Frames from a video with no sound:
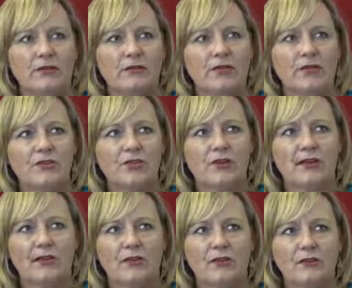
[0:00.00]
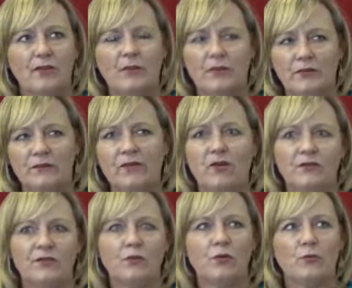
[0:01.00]
and trying to get those people
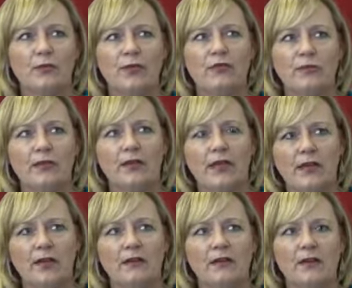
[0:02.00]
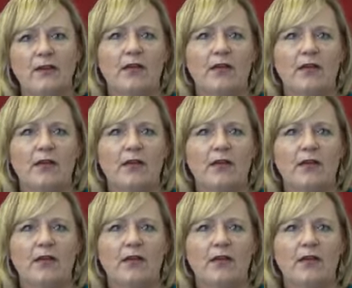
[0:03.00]
involved in what we're doing here,